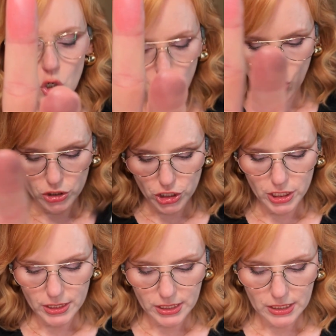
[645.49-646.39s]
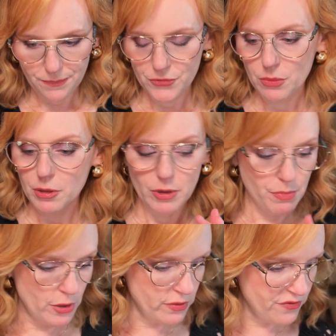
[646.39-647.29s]
Gorgeous. So I'm going to put
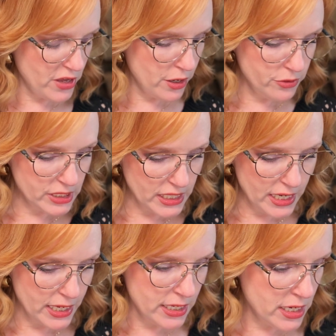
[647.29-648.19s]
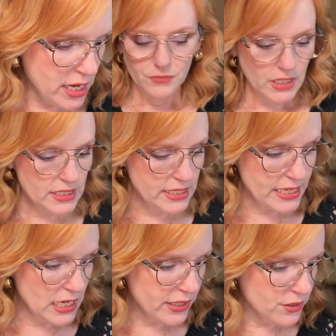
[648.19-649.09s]
both of those in. Let's
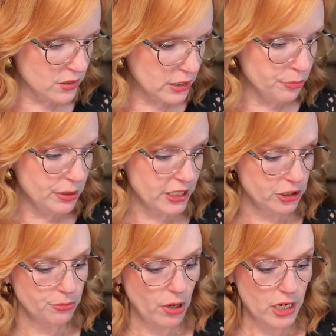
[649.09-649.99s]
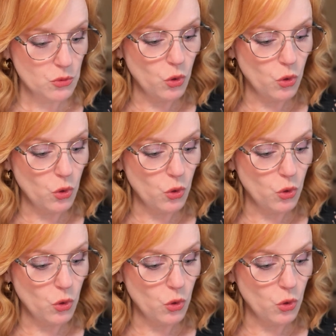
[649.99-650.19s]
see, other complexion products.